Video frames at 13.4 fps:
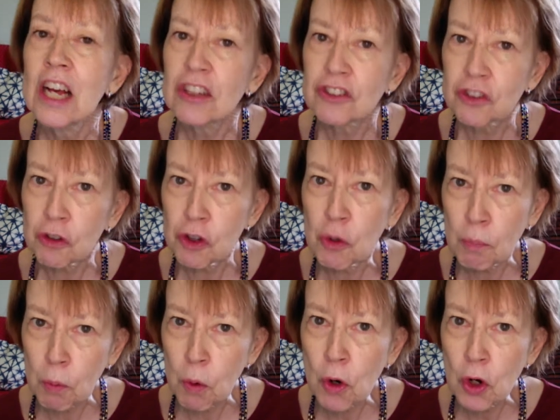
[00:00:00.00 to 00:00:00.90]
So your
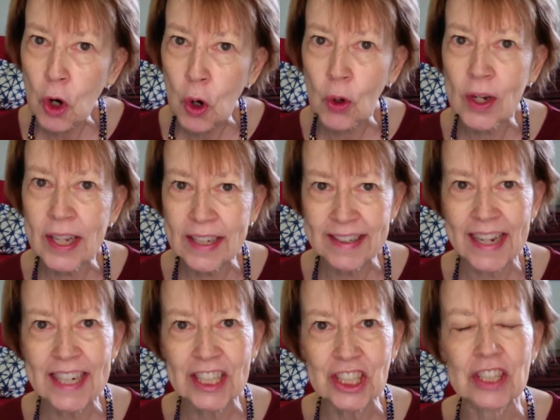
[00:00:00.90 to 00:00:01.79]
board
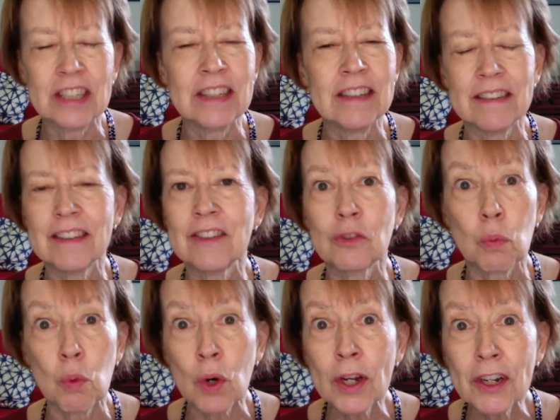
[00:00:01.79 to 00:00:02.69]
orientation is this
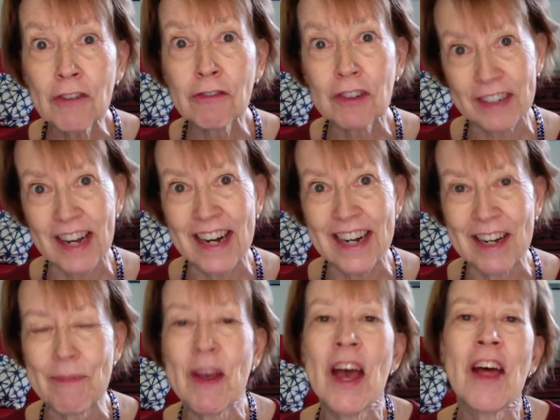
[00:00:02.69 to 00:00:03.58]
wonderful time
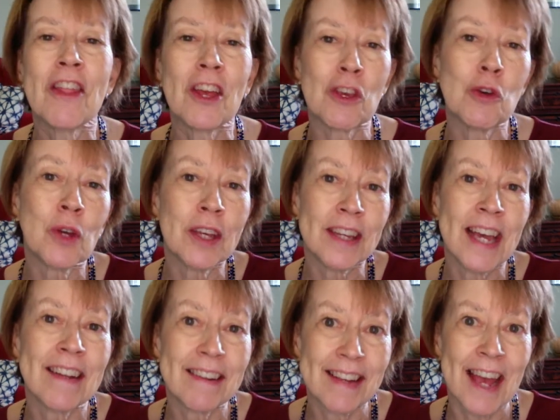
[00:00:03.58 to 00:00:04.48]
that you can get
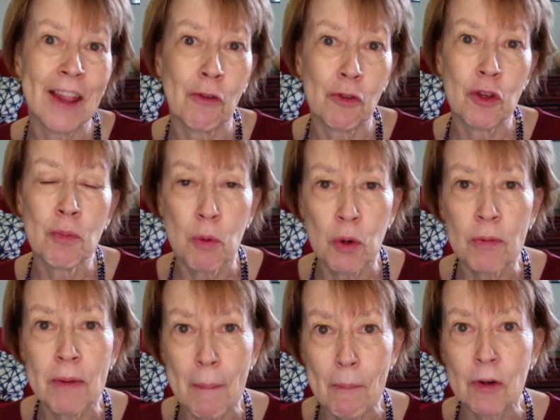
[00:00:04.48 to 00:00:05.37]
together with your board
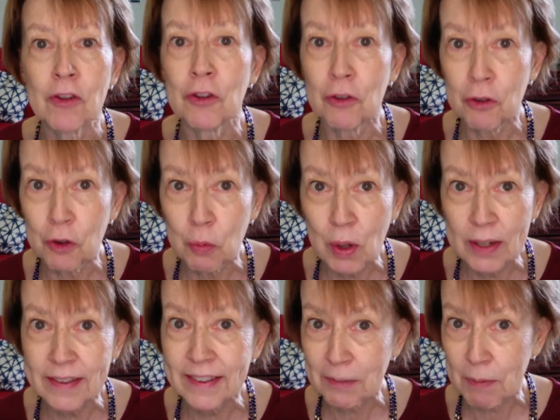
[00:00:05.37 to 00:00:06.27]
members, your new
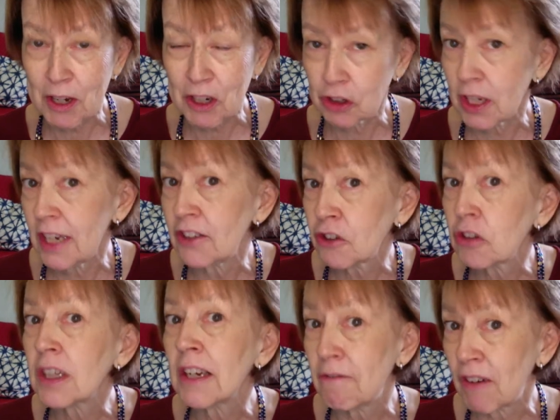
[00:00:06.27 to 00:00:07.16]
ones especially, and certainly
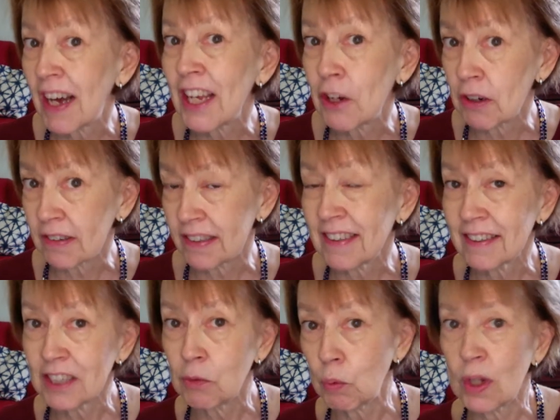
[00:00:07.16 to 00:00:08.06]
invite your
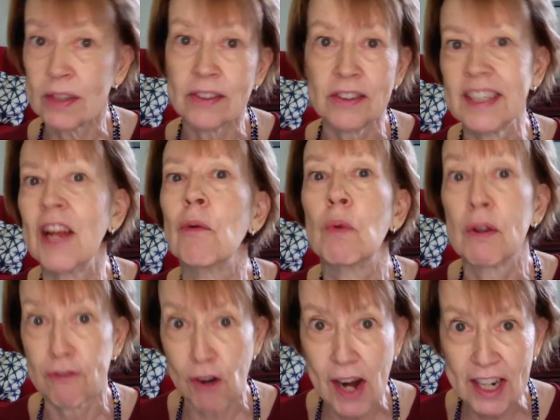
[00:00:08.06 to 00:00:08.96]
existing ones to get
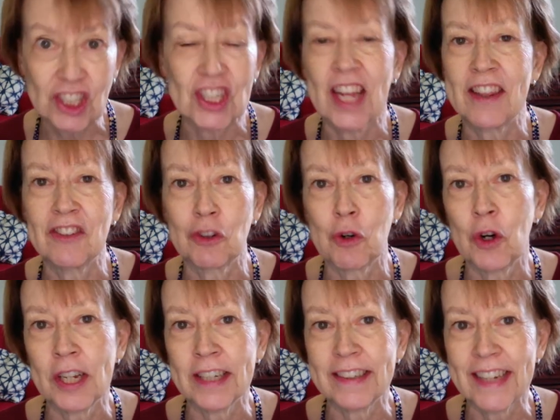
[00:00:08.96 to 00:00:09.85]
refreshed at this
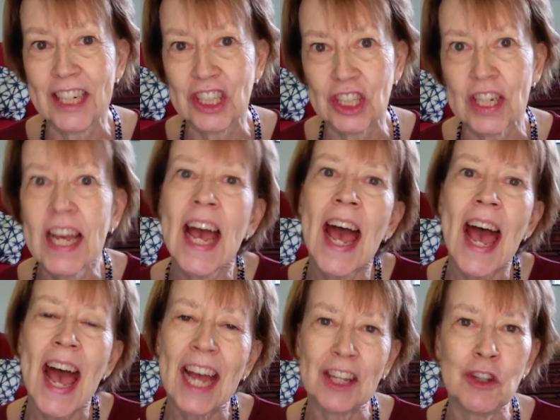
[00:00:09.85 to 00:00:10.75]
orientation,
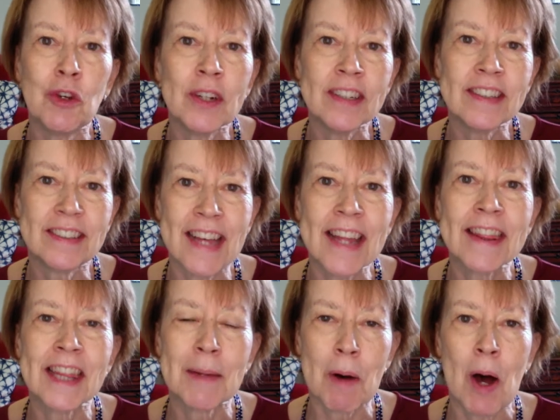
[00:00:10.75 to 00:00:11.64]
and you can set
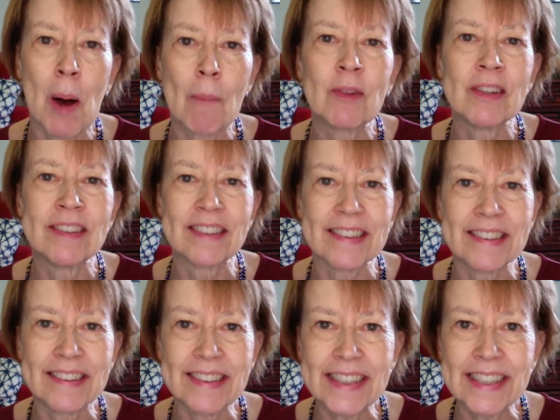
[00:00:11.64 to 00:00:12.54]
them up to
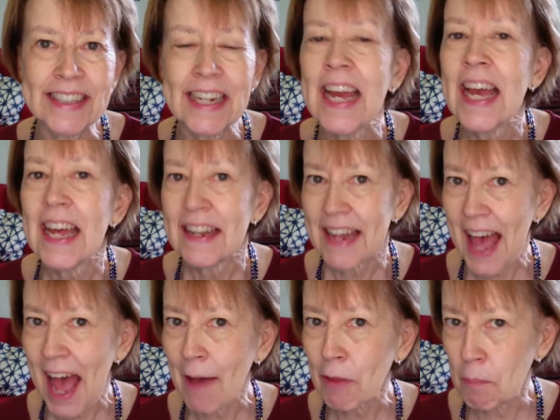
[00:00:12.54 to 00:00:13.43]
succeed, to
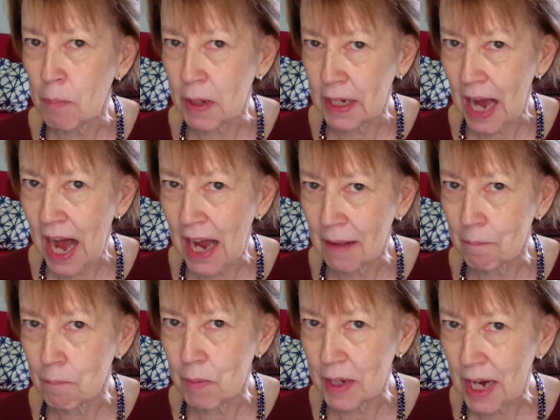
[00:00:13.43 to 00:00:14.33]
have them
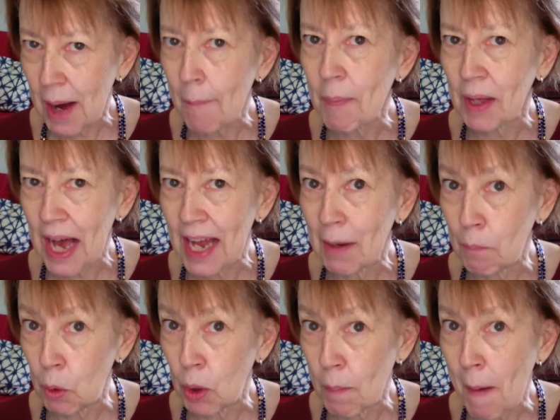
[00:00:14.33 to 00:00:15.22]
become the kind of
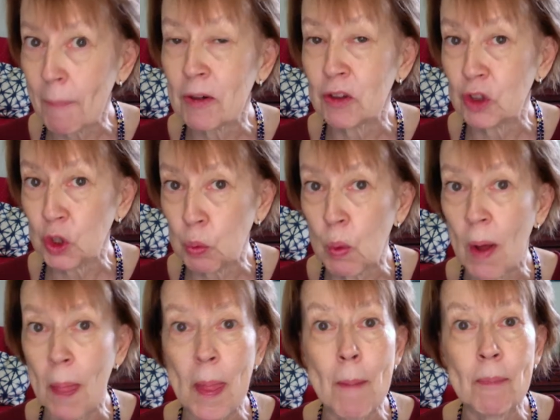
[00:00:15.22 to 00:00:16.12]
board members you
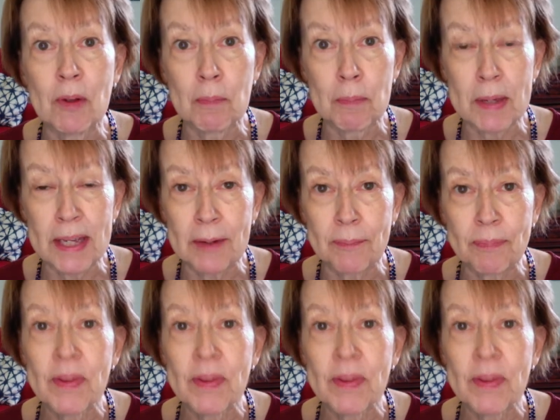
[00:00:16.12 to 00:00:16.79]
want them to be.